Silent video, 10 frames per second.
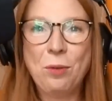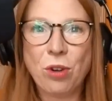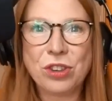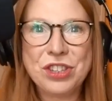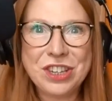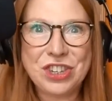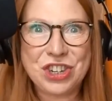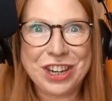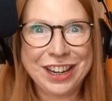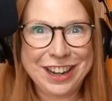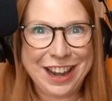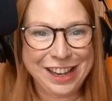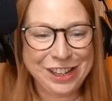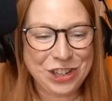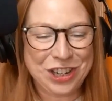What did Jill and
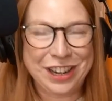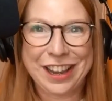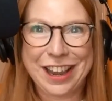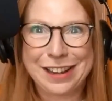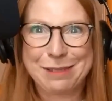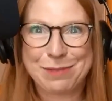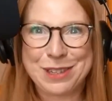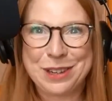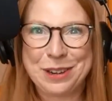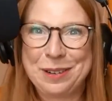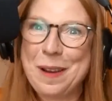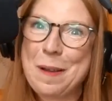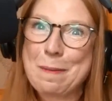Angela get up to?